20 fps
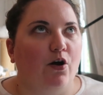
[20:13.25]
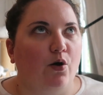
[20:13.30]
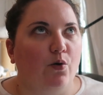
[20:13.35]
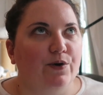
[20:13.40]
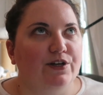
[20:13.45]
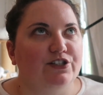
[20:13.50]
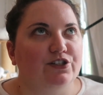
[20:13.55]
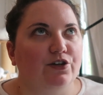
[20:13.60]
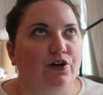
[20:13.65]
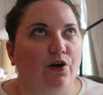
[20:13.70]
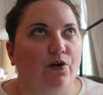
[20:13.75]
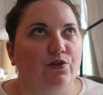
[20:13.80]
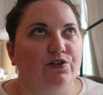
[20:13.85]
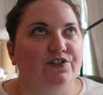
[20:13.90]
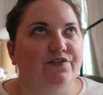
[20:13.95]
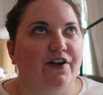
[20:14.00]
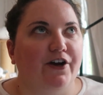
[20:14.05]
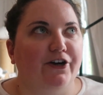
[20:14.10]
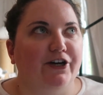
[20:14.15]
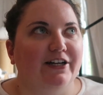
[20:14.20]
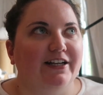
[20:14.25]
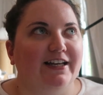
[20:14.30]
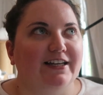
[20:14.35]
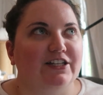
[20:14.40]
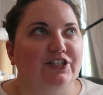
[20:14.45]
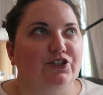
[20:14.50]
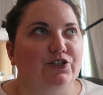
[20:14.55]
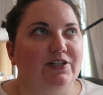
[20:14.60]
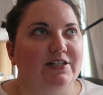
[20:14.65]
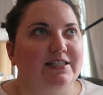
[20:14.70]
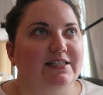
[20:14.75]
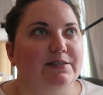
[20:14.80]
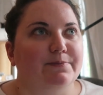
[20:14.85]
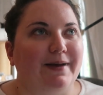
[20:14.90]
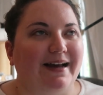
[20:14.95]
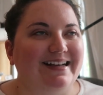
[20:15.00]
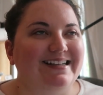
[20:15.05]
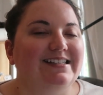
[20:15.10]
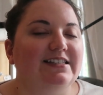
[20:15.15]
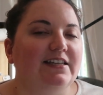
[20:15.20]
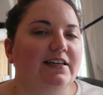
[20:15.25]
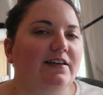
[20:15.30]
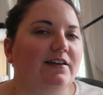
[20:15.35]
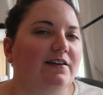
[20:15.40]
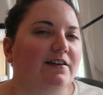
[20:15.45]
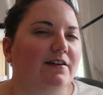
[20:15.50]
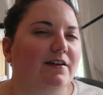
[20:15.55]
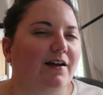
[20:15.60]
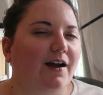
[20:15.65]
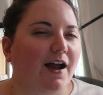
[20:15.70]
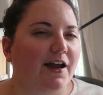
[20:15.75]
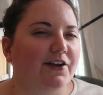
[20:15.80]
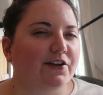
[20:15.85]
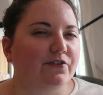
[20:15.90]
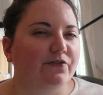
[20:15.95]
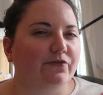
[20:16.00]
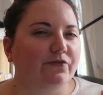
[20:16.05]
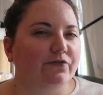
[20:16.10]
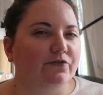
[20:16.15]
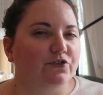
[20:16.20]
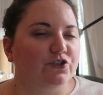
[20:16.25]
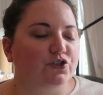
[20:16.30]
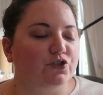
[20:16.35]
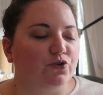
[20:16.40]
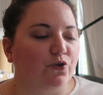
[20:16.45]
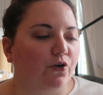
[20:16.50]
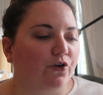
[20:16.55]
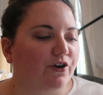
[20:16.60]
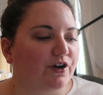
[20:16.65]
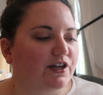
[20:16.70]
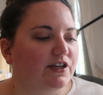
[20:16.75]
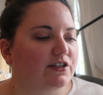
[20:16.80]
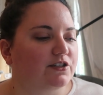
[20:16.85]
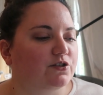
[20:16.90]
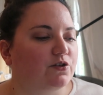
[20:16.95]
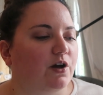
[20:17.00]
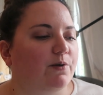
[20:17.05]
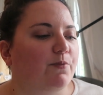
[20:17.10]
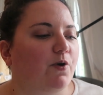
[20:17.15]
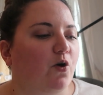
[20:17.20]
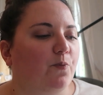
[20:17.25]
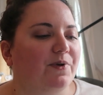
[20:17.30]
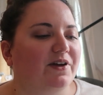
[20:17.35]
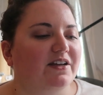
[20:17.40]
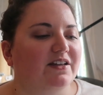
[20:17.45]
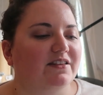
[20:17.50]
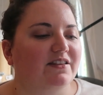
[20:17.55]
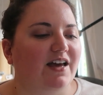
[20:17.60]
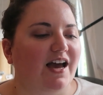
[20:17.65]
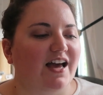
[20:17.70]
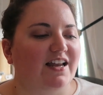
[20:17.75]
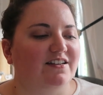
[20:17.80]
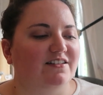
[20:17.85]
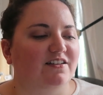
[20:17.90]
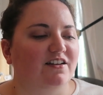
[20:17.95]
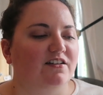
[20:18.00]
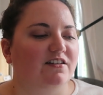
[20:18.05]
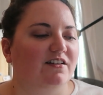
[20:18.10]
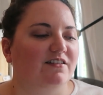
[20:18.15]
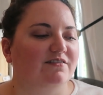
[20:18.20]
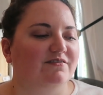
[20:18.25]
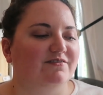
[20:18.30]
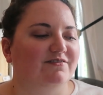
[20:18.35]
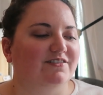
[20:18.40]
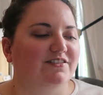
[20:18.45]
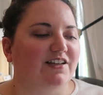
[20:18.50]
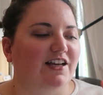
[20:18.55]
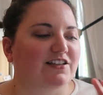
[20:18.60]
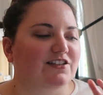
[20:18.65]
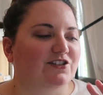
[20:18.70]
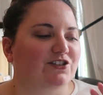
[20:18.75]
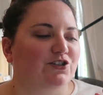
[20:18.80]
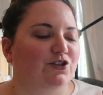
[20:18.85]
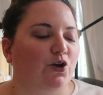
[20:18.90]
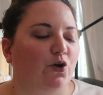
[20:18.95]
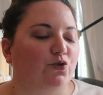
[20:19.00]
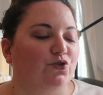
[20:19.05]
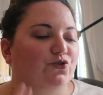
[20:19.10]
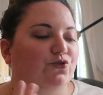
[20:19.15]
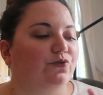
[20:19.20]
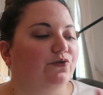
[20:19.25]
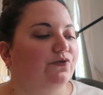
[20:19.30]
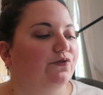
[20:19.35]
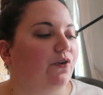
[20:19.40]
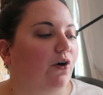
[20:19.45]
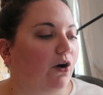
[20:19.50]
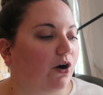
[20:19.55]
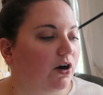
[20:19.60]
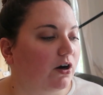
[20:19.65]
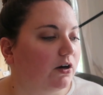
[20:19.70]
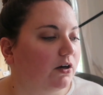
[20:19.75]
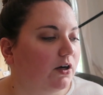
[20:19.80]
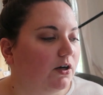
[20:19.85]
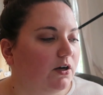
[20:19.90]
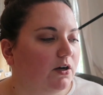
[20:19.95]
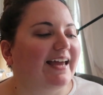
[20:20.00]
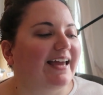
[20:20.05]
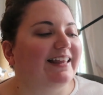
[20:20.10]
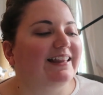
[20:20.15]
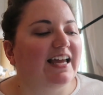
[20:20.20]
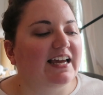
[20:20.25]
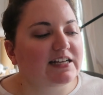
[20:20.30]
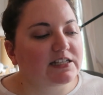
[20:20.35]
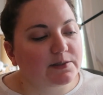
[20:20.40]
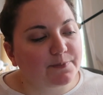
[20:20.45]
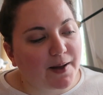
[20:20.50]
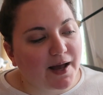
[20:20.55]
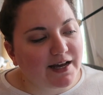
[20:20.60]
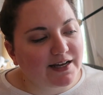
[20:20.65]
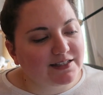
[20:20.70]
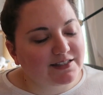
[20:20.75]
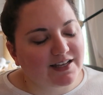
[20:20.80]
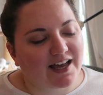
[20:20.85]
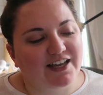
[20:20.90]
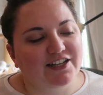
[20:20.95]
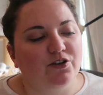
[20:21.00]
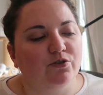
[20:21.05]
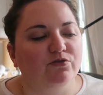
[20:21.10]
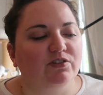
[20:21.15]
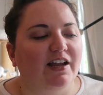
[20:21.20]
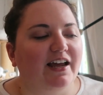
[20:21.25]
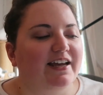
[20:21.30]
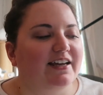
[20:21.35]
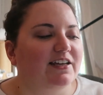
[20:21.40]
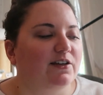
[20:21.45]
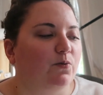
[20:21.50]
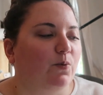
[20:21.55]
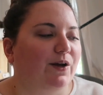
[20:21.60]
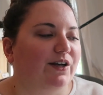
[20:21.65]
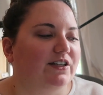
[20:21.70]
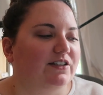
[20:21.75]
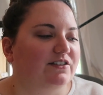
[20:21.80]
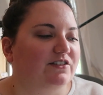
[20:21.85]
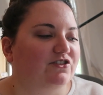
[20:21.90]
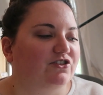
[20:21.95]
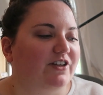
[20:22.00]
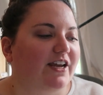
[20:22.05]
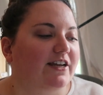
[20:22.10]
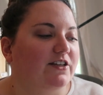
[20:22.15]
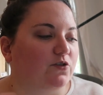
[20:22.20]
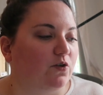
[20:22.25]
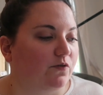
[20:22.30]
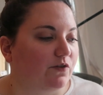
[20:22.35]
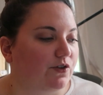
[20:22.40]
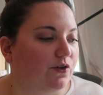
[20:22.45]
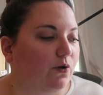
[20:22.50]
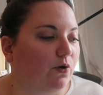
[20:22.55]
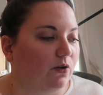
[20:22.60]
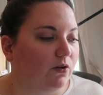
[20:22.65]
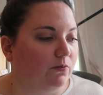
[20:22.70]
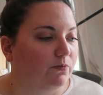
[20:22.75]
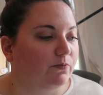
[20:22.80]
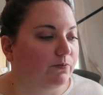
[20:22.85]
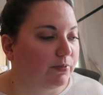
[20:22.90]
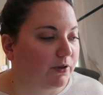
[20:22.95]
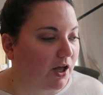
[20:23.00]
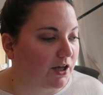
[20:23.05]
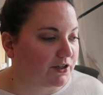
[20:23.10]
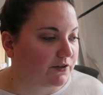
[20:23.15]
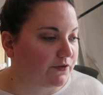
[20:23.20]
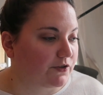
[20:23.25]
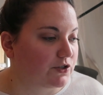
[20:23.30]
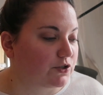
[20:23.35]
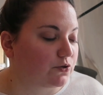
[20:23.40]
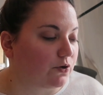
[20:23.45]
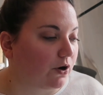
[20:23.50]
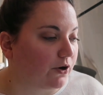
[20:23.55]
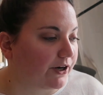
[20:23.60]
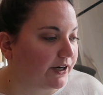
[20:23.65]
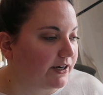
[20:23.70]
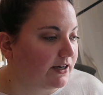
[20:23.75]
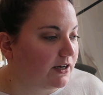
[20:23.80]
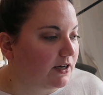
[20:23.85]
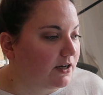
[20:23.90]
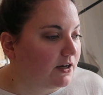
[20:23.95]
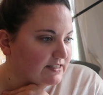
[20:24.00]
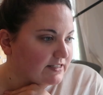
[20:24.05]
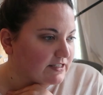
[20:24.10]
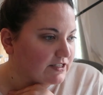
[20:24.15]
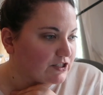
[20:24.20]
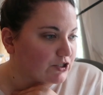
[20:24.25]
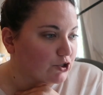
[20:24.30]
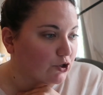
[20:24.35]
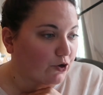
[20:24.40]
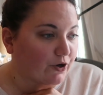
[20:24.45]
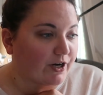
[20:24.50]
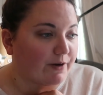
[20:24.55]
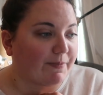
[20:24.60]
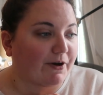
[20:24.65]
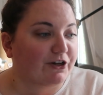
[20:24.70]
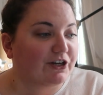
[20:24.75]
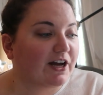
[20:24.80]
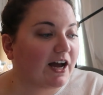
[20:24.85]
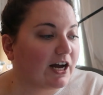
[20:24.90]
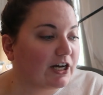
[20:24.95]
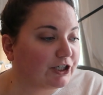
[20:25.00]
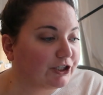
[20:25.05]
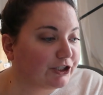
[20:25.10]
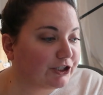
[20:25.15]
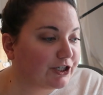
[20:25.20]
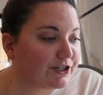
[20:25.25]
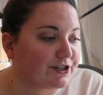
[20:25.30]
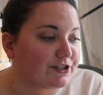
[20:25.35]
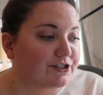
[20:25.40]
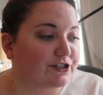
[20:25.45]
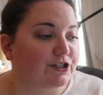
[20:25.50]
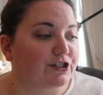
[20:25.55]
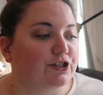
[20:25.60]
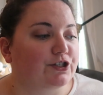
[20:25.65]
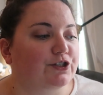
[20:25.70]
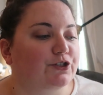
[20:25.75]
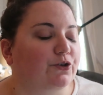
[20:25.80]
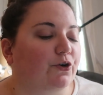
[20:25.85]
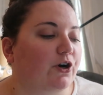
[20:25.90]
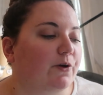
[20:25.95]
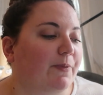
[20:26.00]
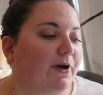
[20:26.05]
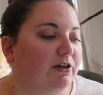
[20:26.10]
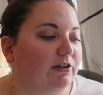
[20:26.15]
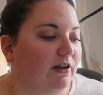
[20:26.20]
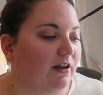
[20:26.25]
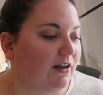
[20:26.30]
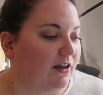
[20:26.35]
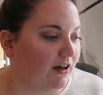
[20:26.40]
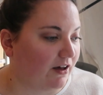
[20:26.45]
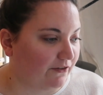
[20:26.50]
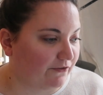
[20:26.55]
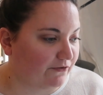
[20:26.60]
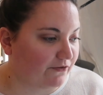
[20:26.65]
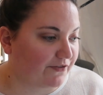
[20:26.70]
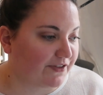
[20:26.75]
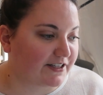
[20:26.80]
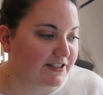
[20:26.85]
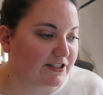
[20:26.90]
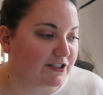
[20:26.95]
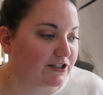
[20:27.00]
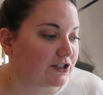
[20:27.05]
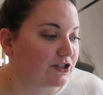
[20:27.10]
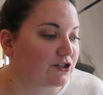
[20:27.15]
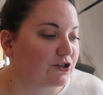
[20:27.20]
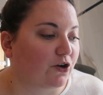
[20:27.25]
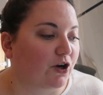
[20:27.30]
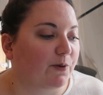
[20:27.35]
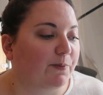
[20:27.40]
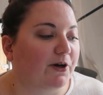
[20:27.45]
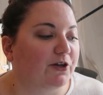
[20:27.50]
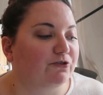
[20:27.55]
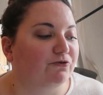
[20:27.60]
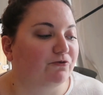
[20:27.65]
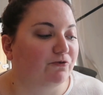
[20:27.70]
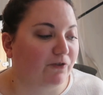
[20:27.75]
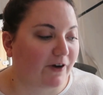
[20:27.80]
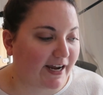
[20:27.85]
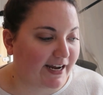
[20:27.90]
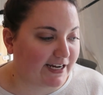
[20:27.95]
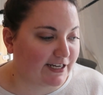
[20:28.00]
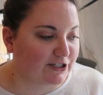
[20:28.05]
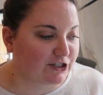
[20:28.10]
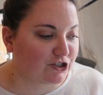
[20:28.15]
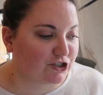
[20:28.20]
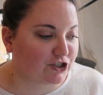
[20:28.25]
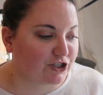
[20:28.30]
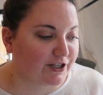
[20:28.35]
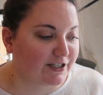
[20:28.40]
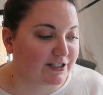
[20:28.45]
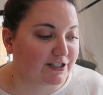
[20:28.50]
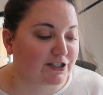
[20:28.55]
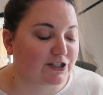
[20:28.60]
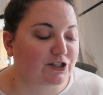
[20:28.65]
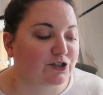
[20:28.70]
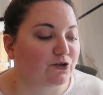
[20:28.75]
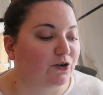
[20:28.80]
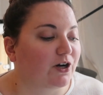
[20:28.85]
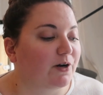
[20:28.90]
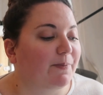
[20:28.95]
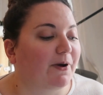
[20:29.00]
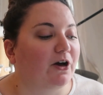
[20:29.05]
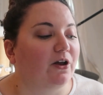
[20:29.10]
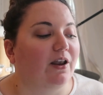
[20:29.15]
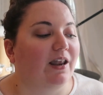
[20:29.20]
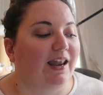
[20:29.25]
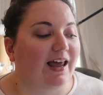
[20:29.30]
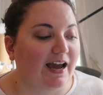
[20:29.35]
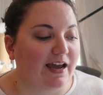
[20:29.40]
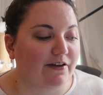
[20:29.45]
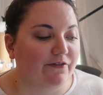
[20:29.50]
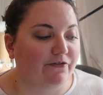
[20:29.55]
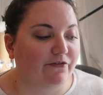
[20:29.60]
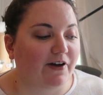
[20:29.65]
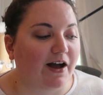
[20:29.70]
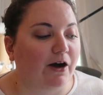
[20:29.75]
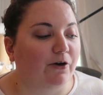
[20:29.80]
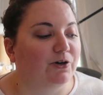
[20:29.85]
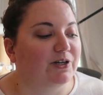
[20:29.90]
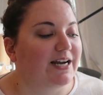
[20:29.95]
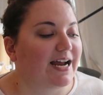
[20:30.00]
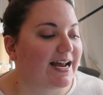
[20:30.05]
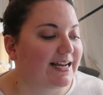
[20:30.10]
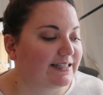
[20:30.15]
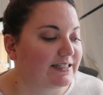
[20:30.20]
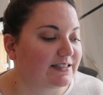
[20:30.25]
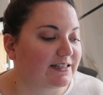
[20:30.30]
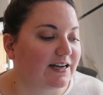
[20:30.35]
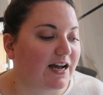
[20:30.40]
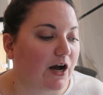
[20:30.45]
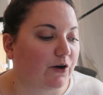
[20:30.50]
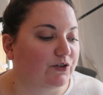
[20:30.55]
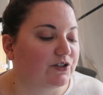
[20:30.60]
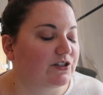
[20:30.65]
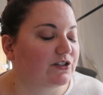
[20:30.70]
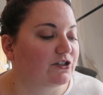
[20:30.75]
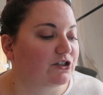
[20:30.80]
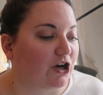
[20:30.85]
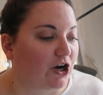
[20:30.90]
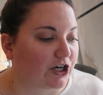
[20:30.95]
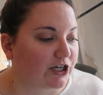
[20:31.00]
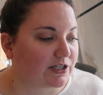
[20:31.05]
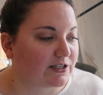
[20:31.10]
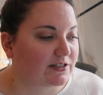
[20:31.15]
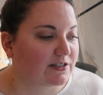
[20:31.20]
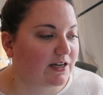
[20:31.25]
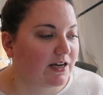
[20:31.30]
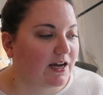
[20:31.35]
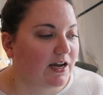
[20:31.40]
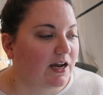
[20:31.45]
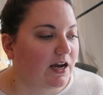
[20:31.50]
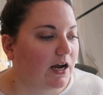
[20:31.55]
always goes very like into a spicy kind of story, so I'm hoping that it doesn't go too far. I like spice, I don't like it when it takes over the whole plot of the story. This is a story about hunger, this is a story about love, this is a story about rage, this is a story about life, how it ends and how it starts.